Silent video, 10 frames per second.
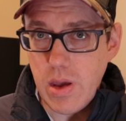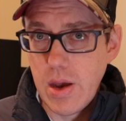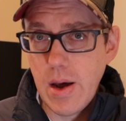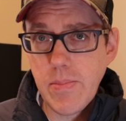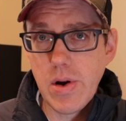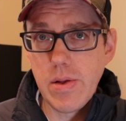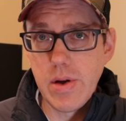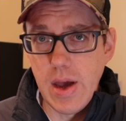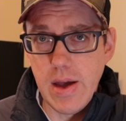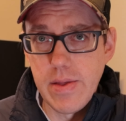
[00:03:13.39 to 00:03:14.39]
And I'm going to
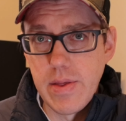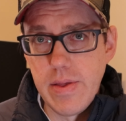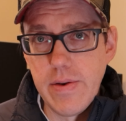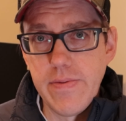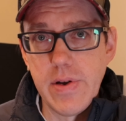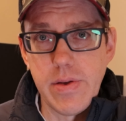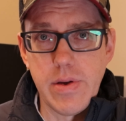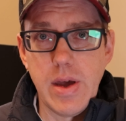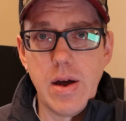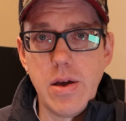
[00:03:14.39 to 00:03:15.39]
look at the
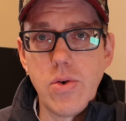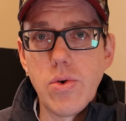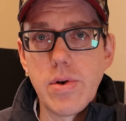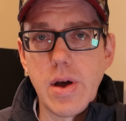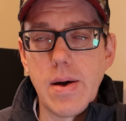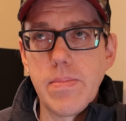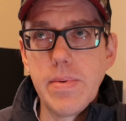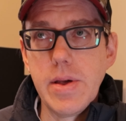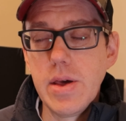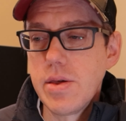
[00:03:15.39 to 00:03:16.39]
Franklin County Court of Common
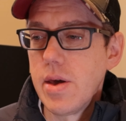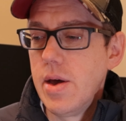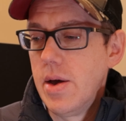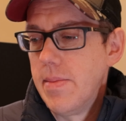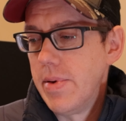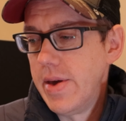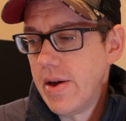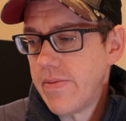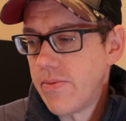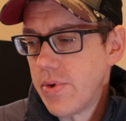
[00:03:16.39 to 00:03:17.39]
Pleas, but they
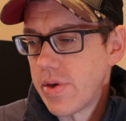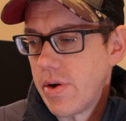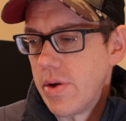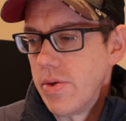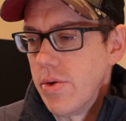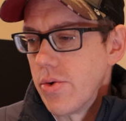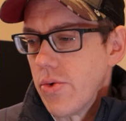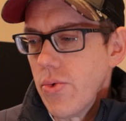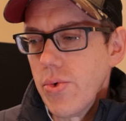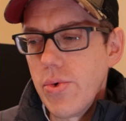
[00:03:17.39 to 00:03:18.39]
have what's called
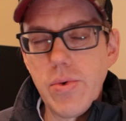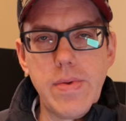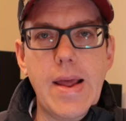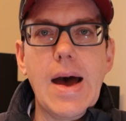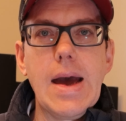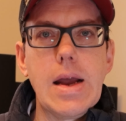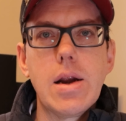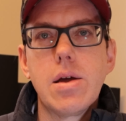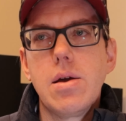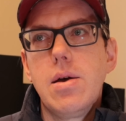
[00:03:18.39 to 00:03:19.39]
Local Rule 9